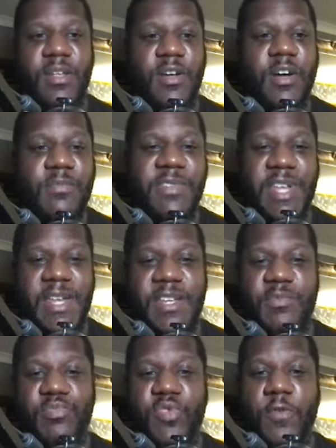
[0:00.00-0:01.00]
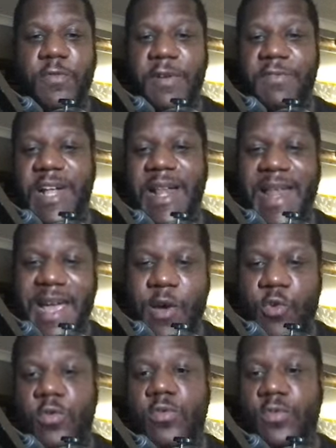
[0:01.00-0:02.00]
OPSEC is proof of
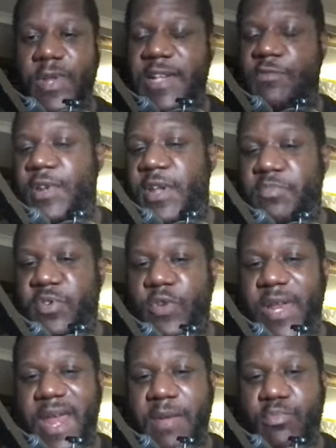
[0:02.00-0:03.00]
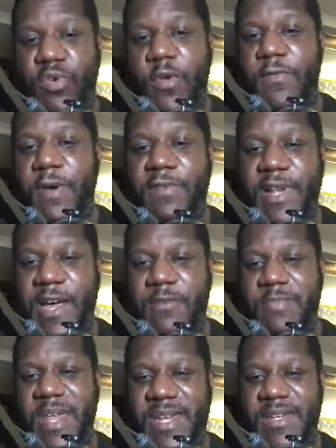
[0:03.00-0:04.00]
cloud, or that's what they're building, a proof of cloud
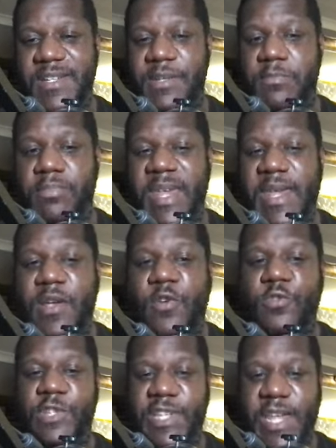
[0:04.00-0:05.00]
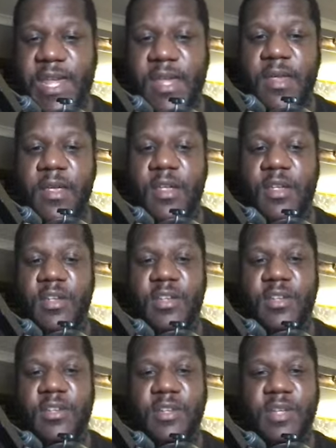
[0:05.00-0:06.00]
mechanism, POC.
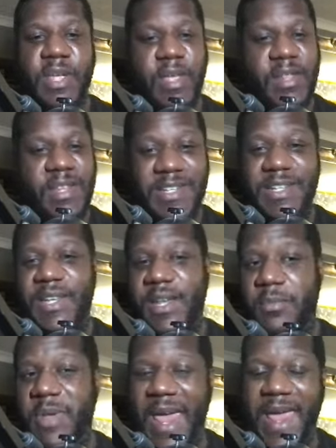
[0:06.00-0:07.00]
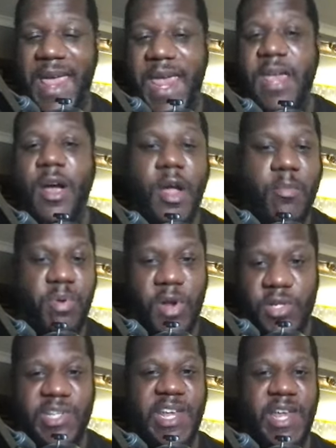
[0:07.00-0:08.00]
This isn't going to be an AI
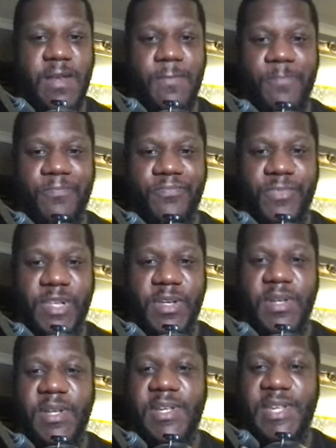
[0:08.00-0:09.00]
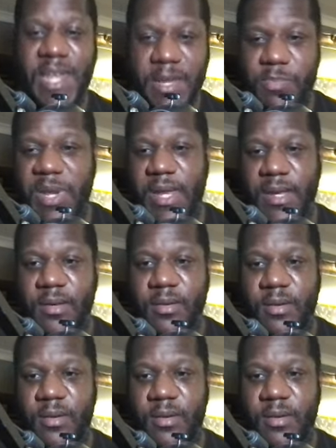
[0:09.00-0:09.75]
blockchain. DePIN.